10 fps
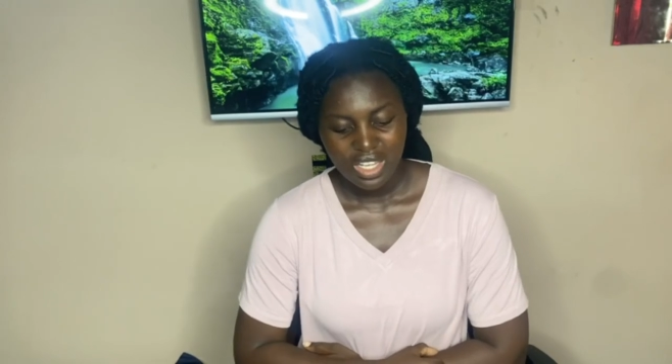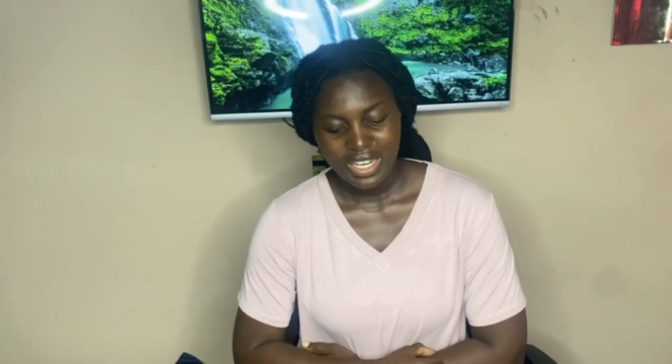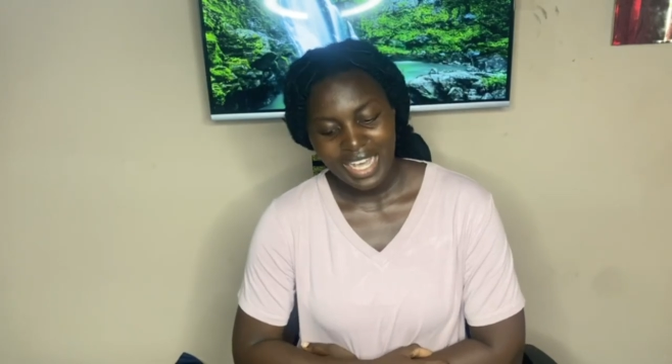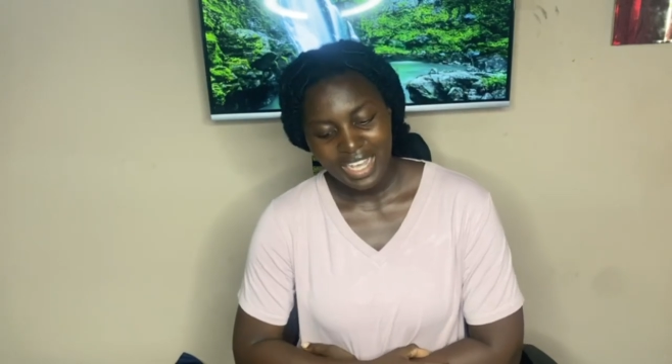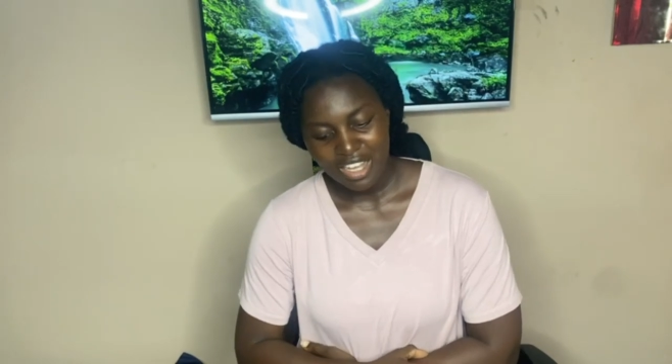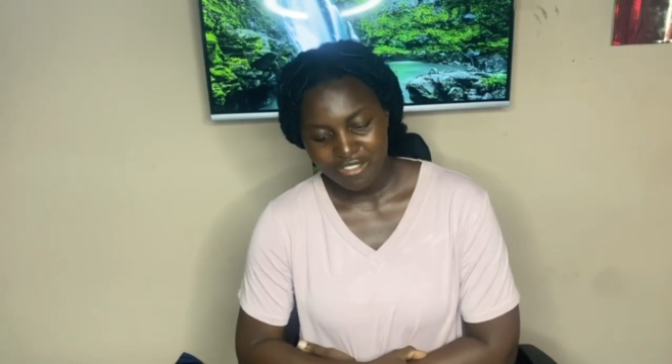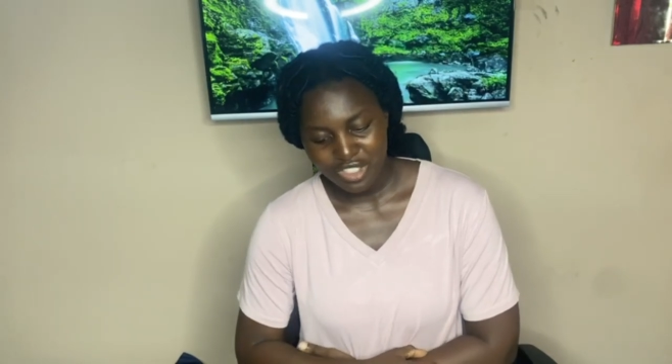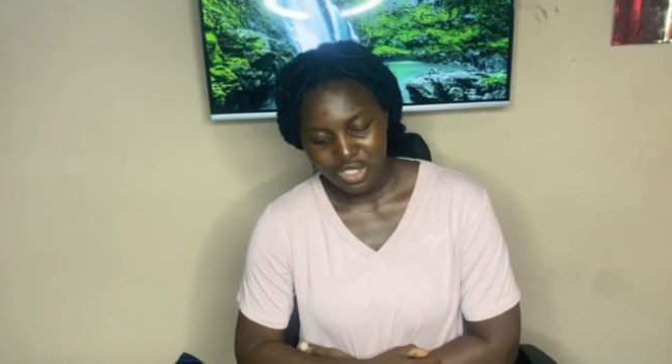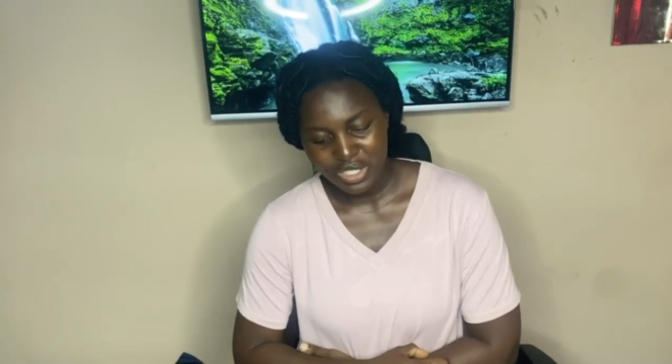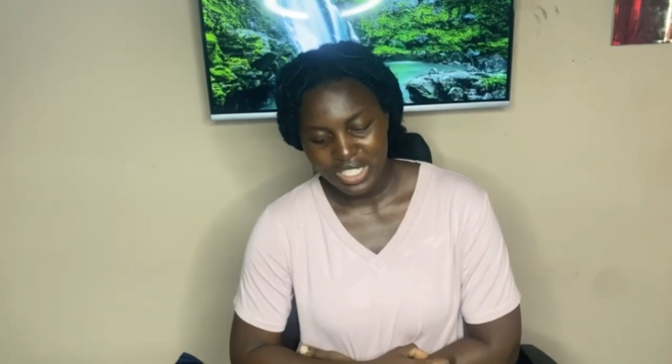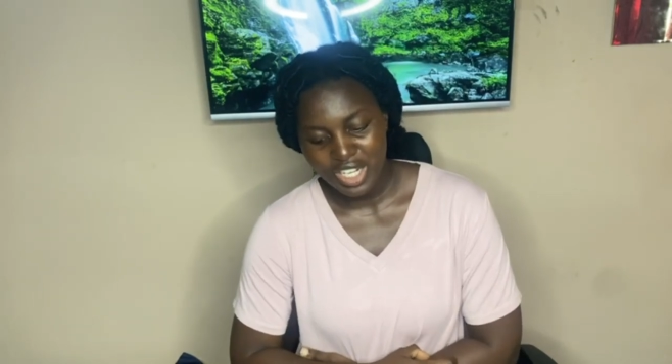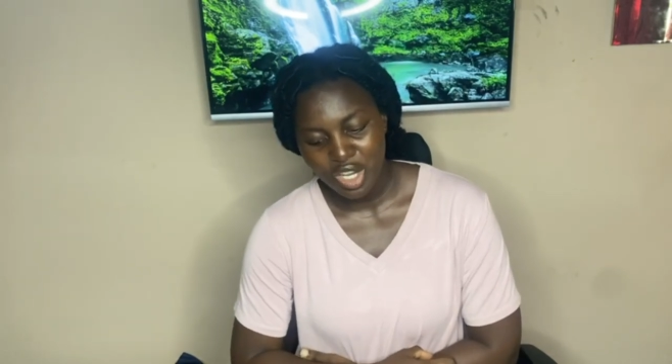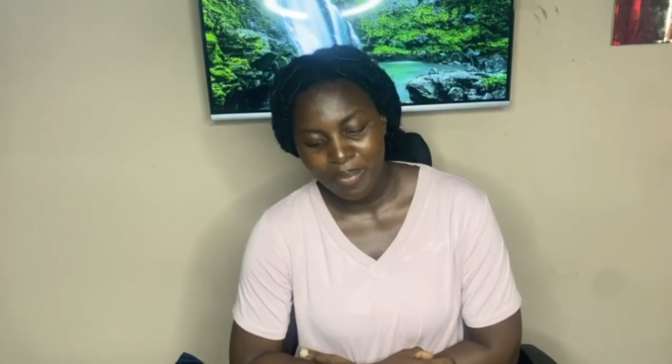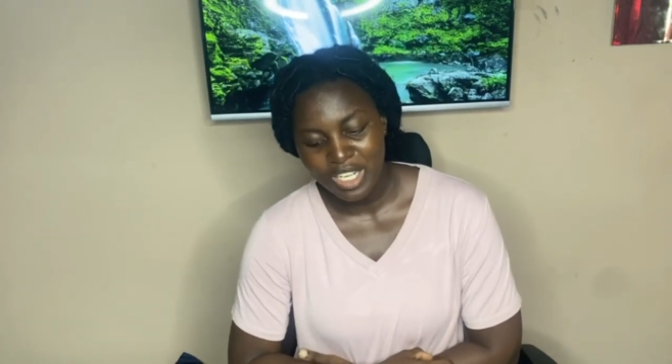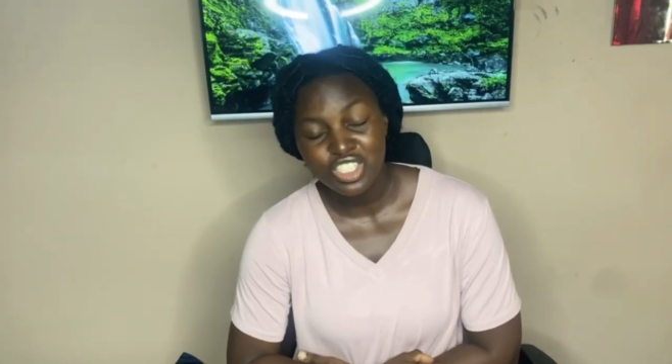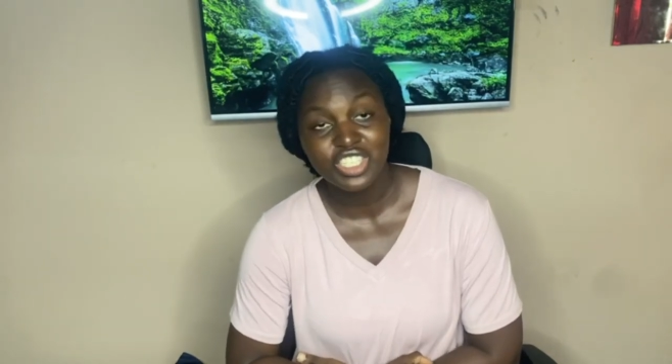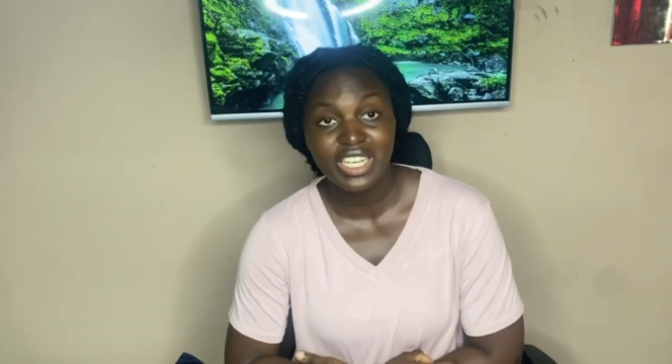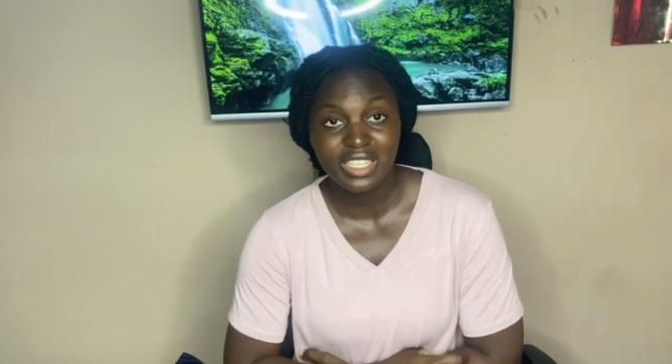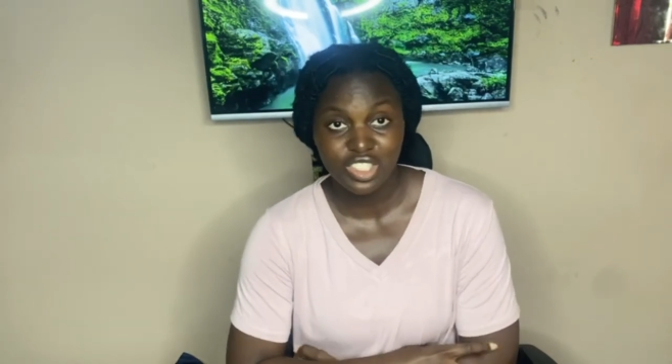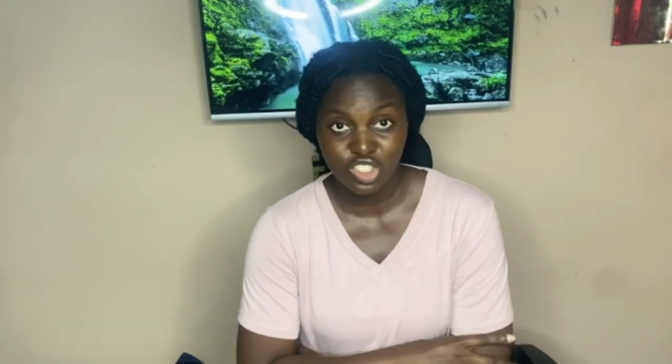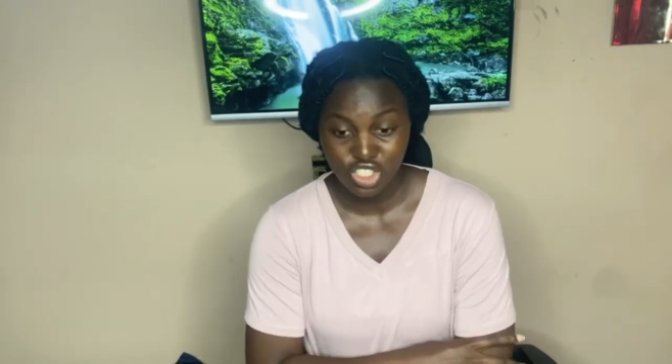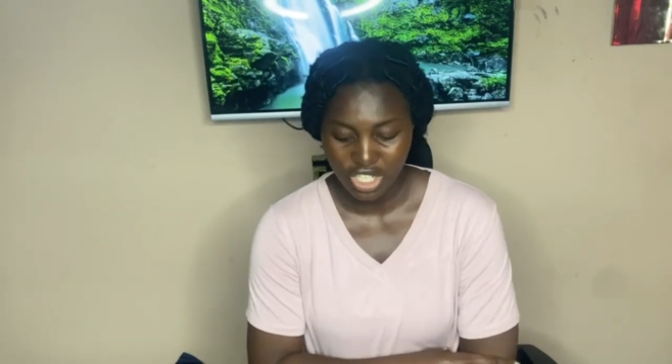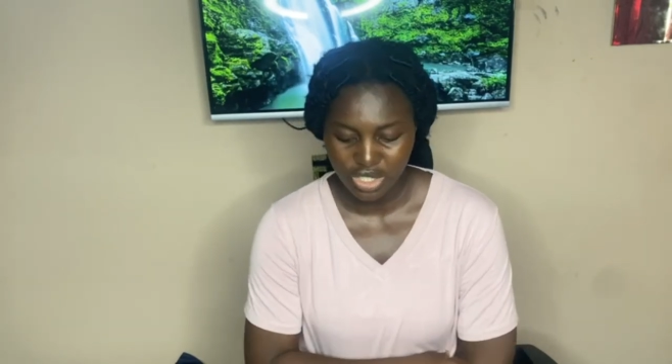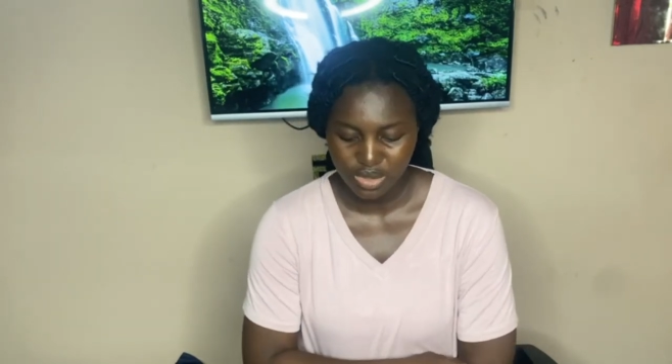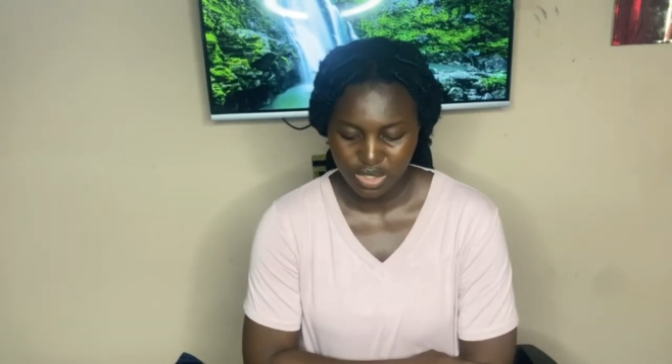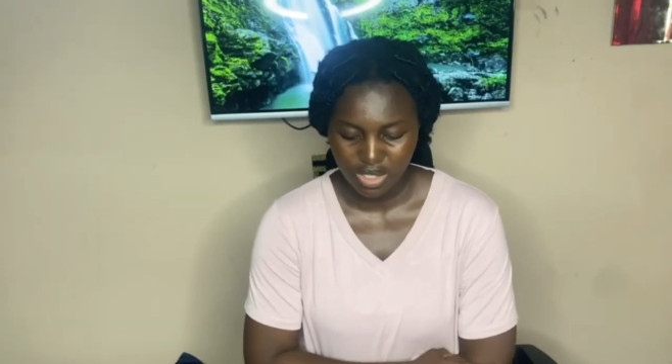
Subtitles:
like our videos, and help us share this channel to